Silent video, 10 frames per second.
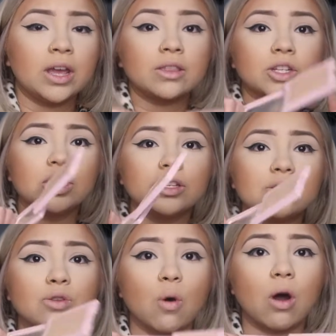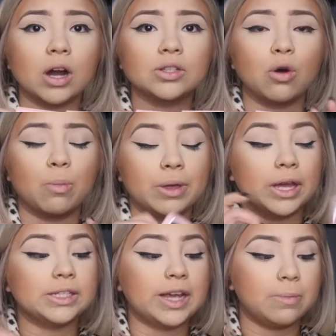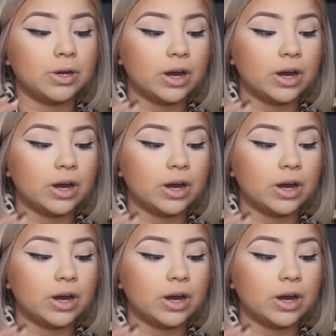This shit is so hard to open. Like, damn